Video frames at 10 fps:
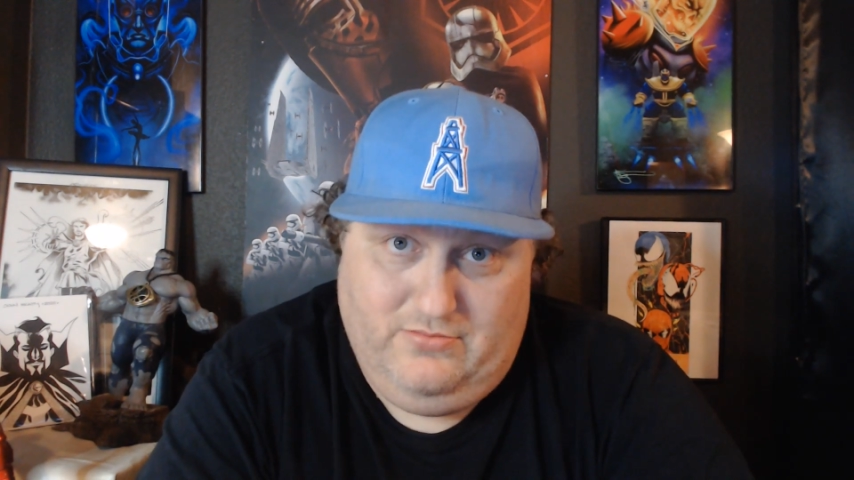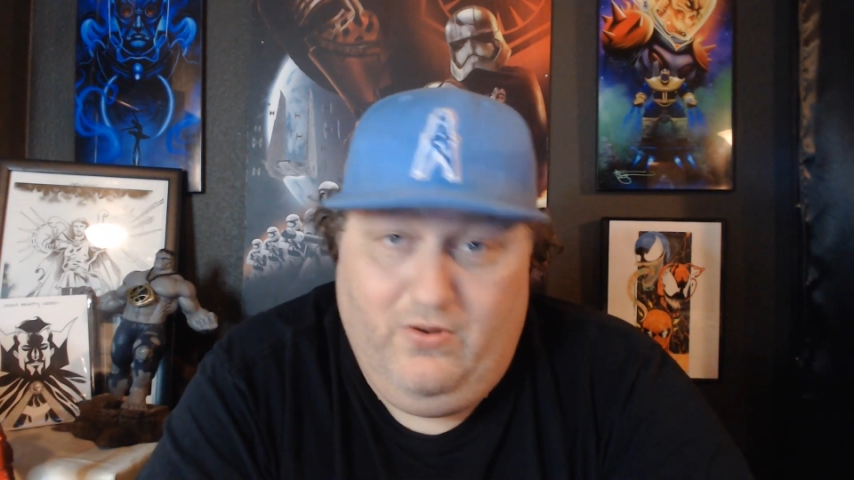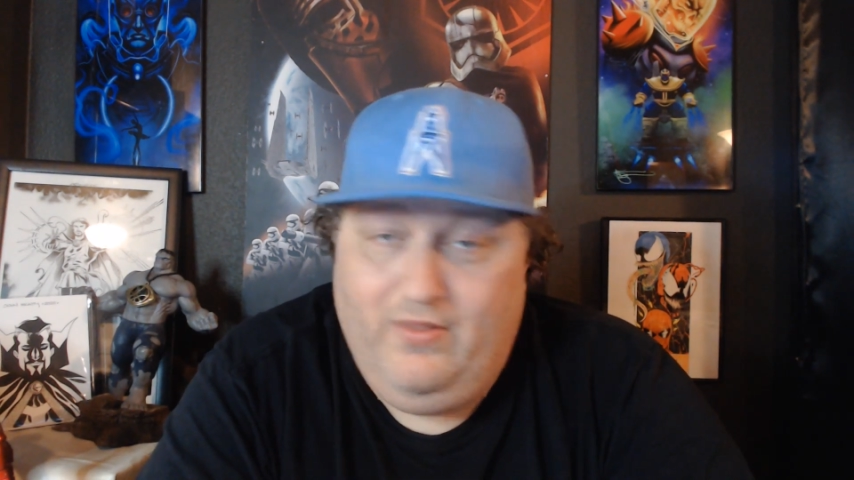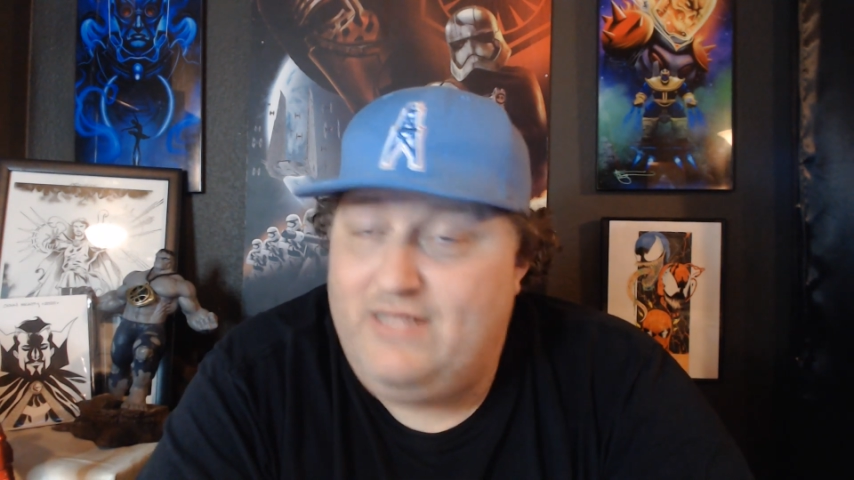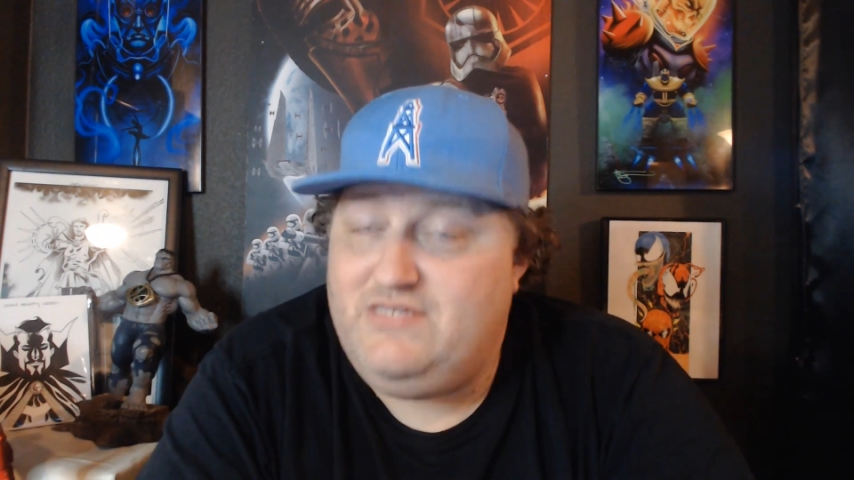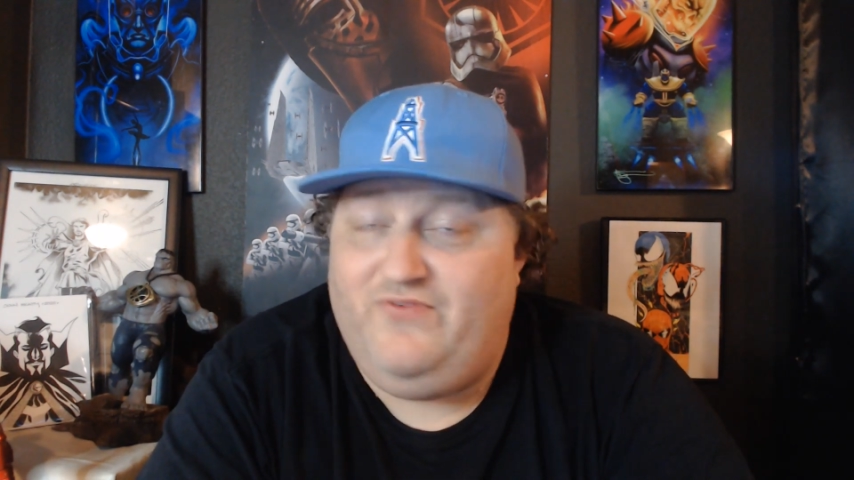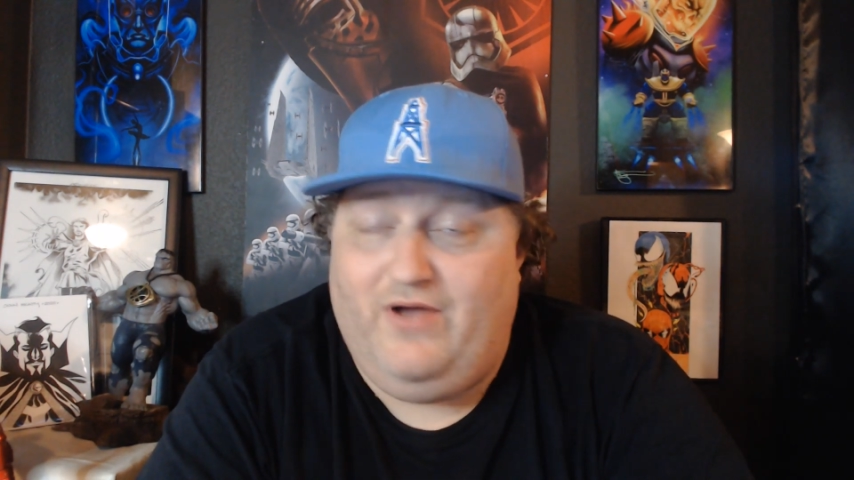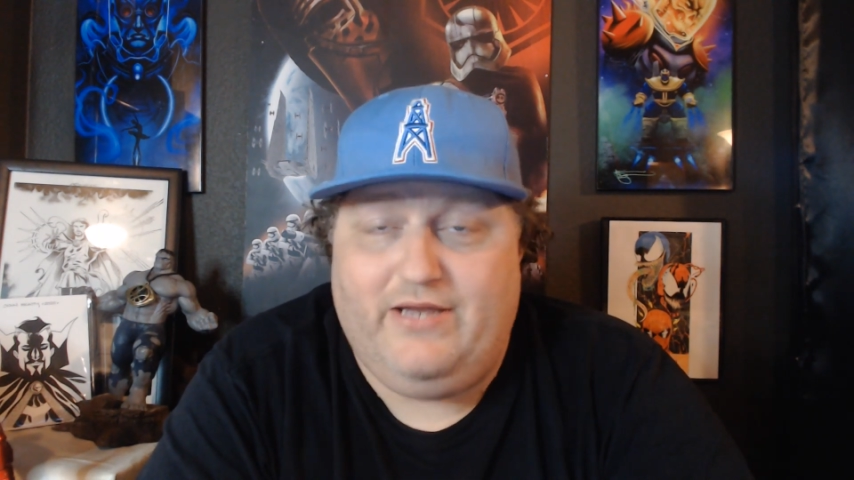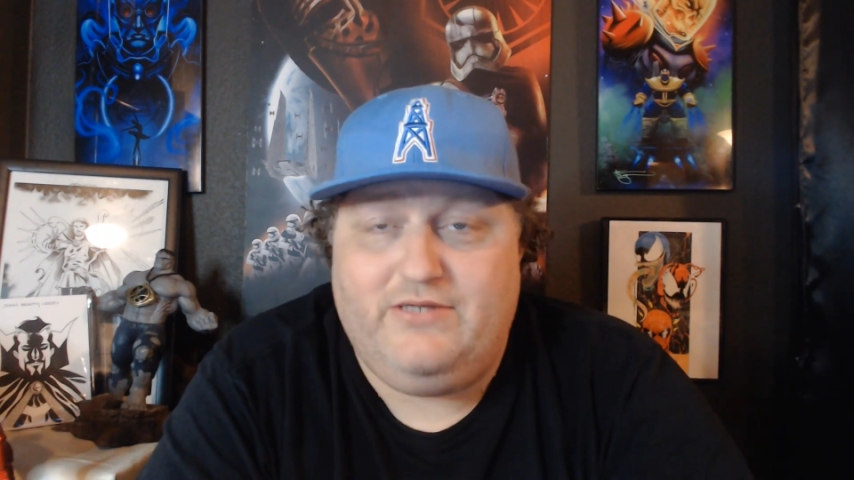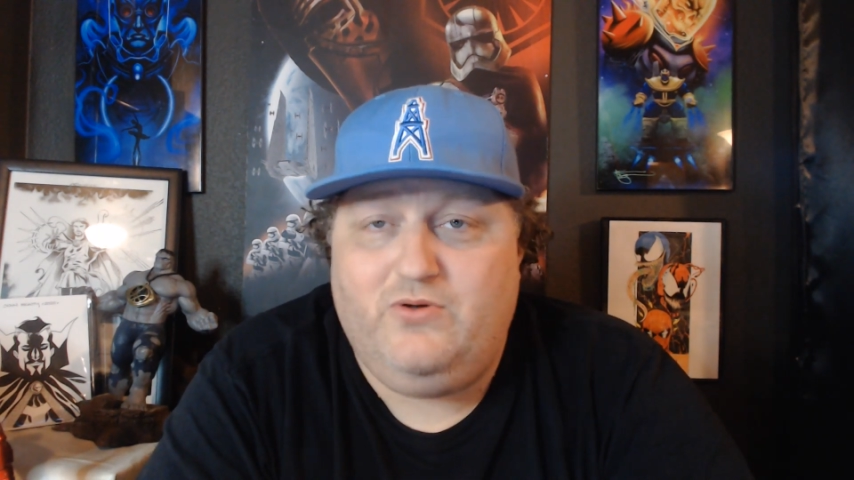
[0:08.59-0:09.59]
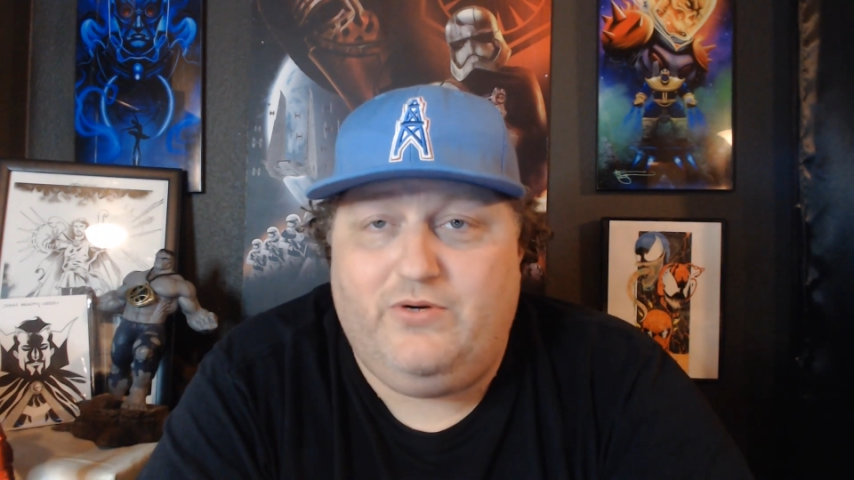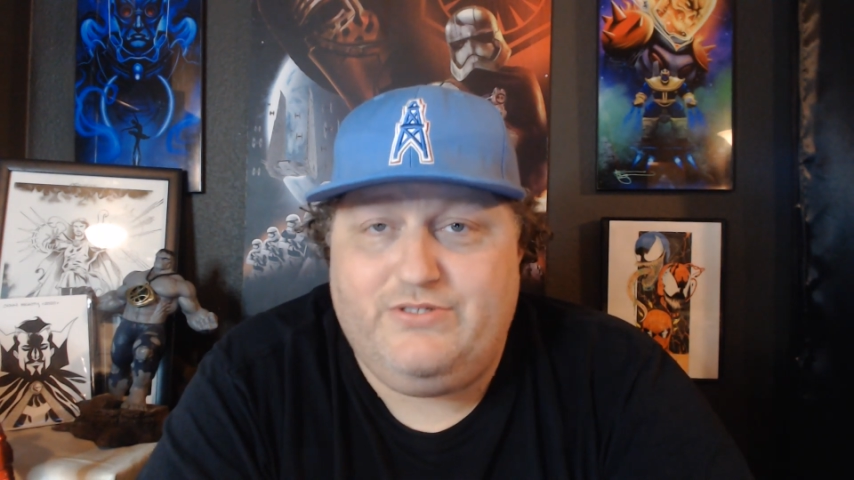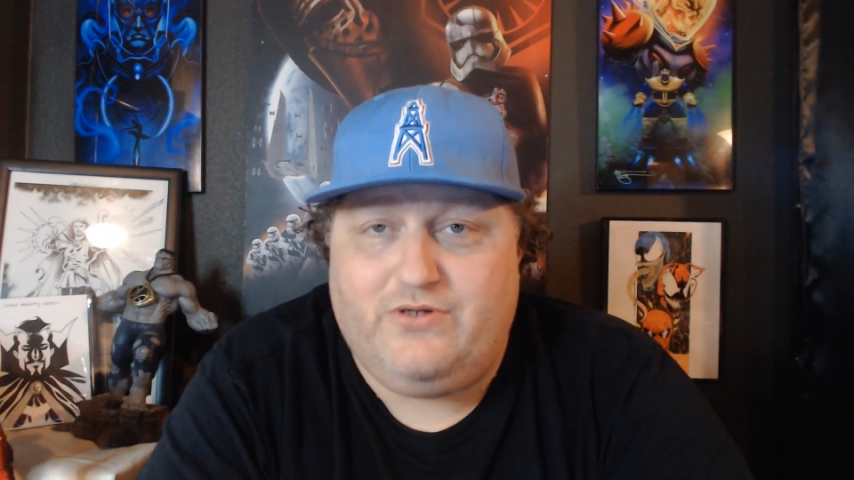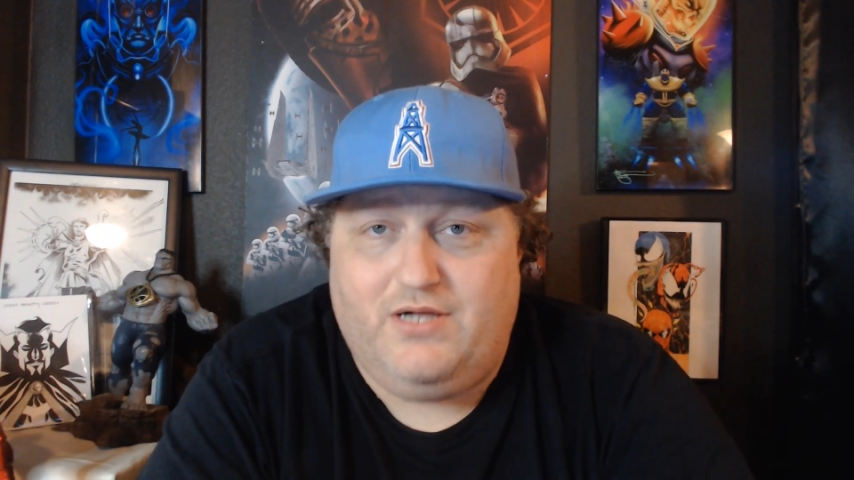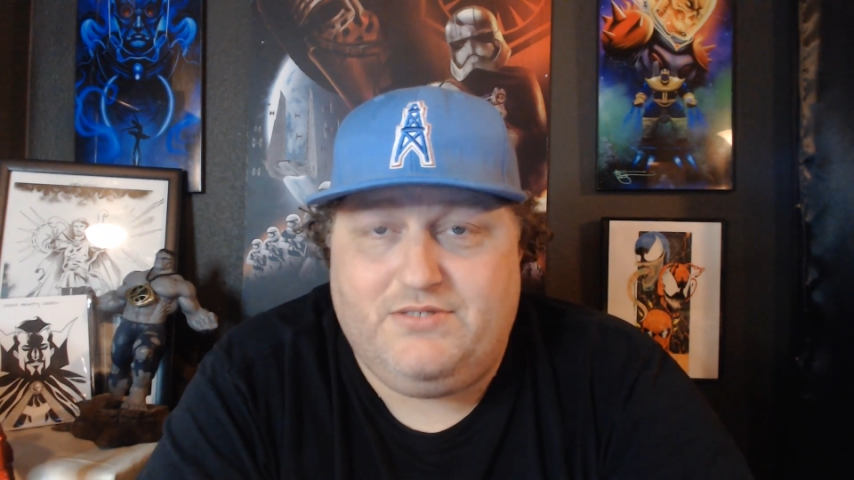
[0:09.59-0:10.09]
Well, that's fine.
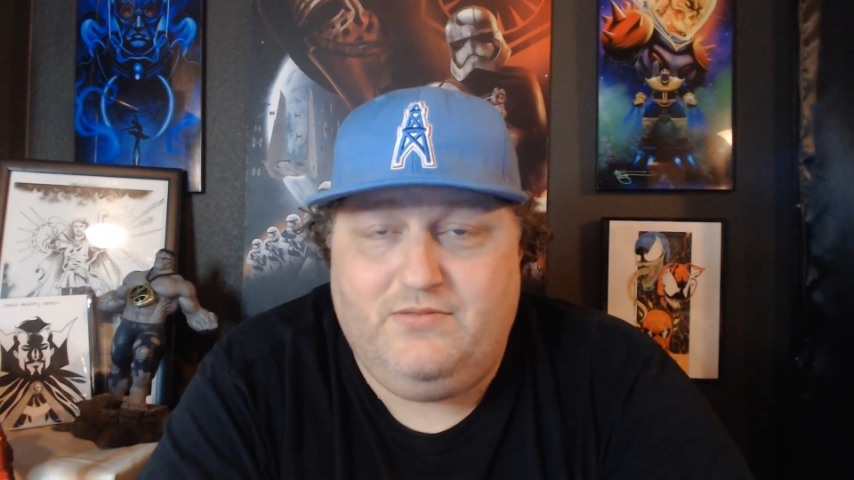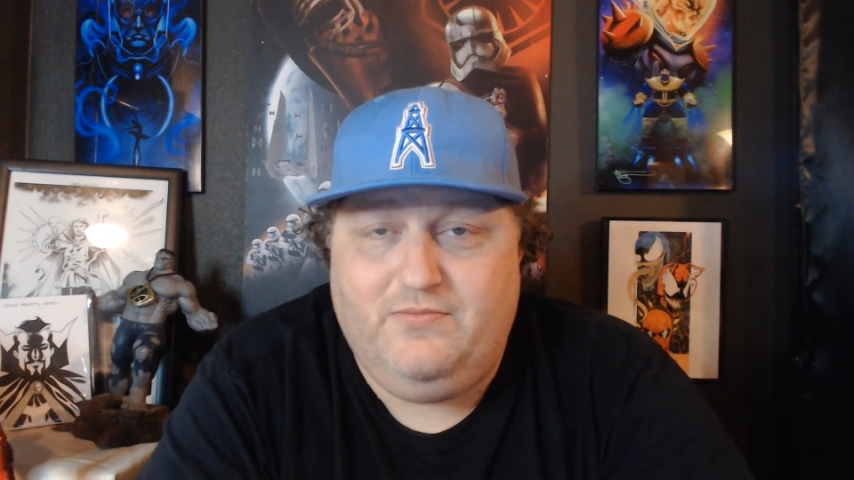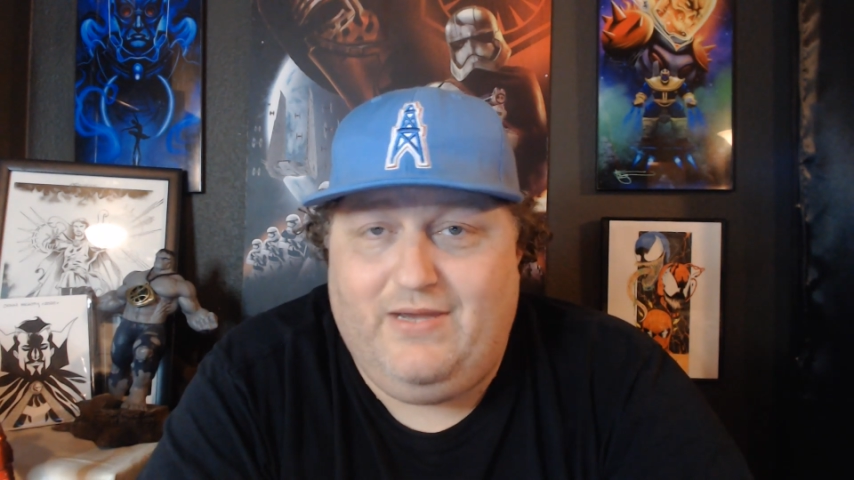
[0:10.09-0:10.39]
Toys are awesome.